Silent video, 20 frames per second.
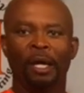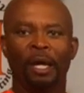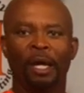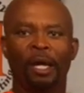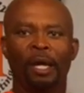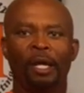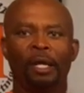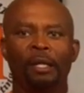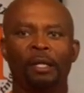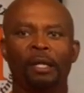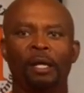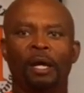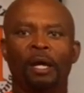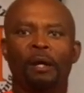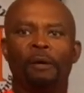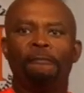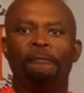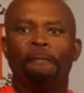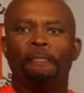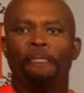And
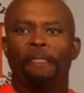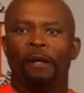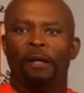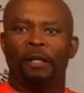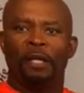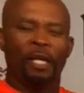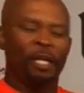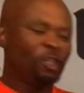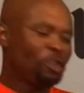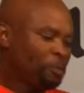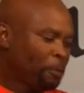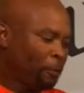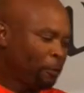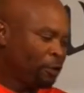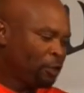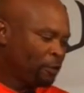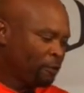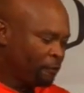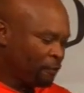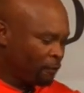the
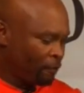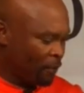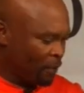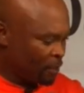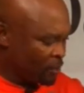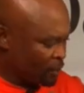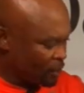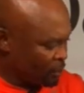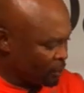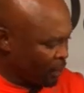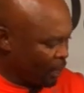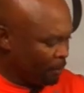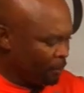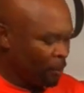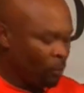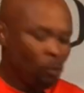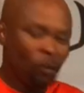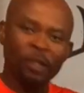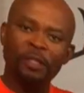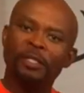inspiration for this is
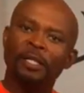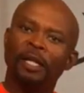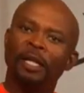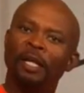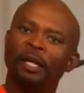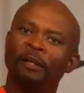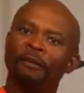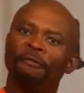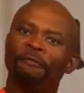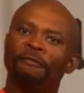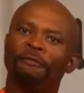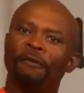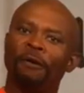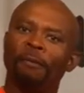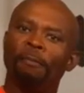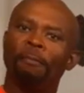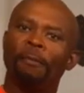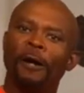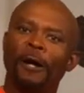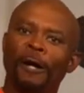coming once again
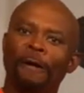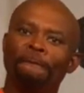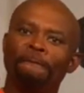from